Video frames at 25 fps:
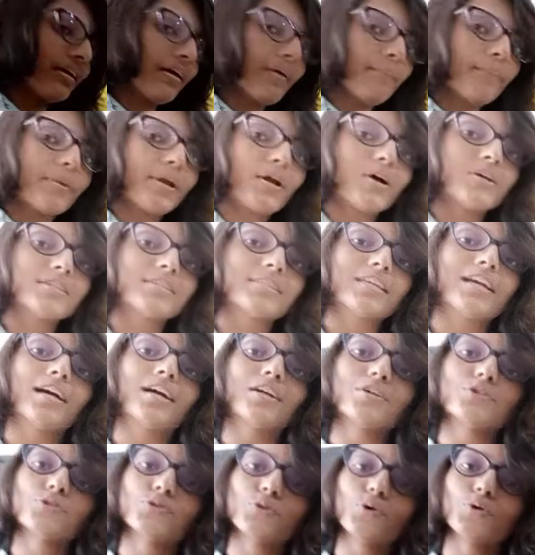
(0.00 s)
Because they
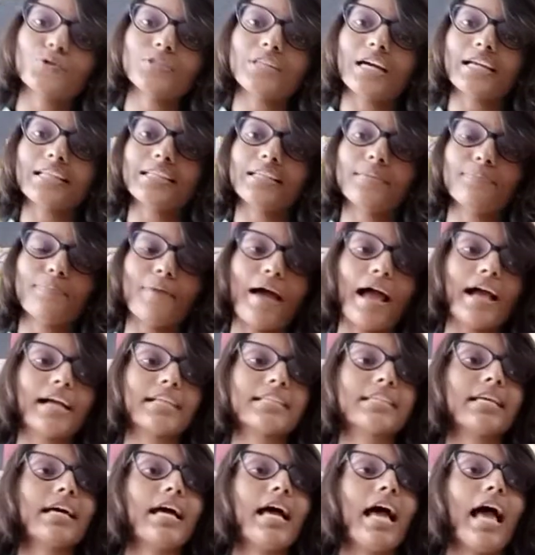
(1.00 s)
are so tightly
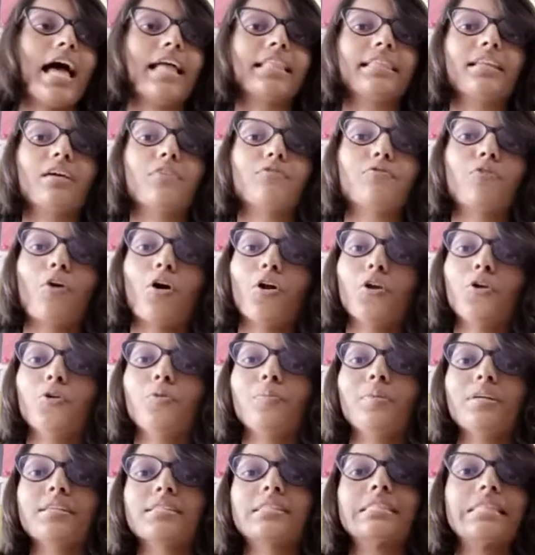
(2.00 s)
packed and their
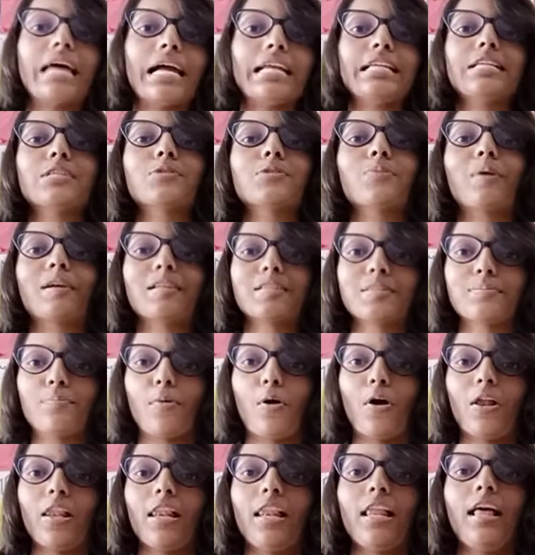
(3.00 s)
volume is why
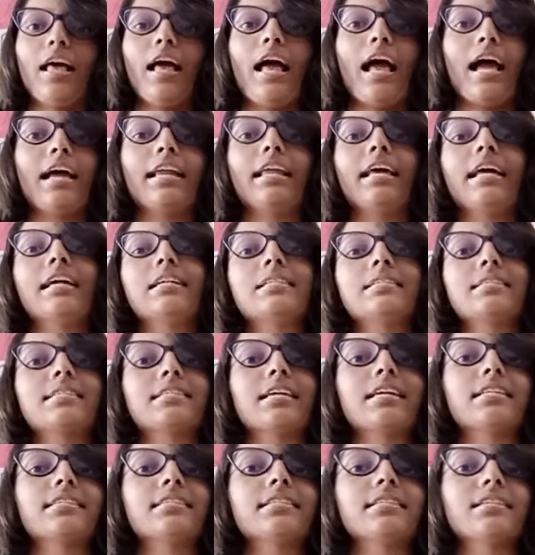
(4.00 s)
small, and hence
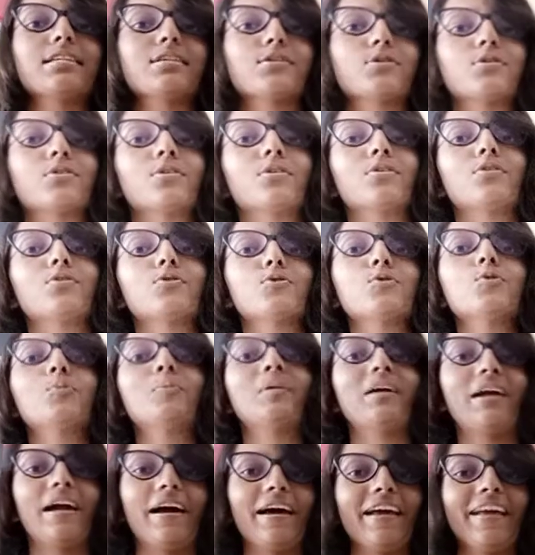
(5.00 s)
density is
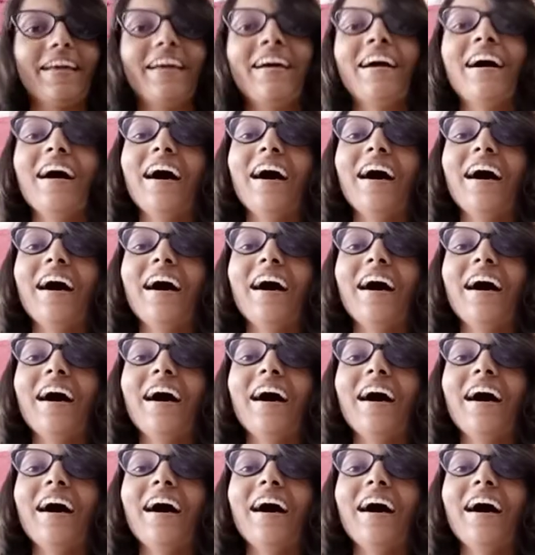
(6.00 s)
super high.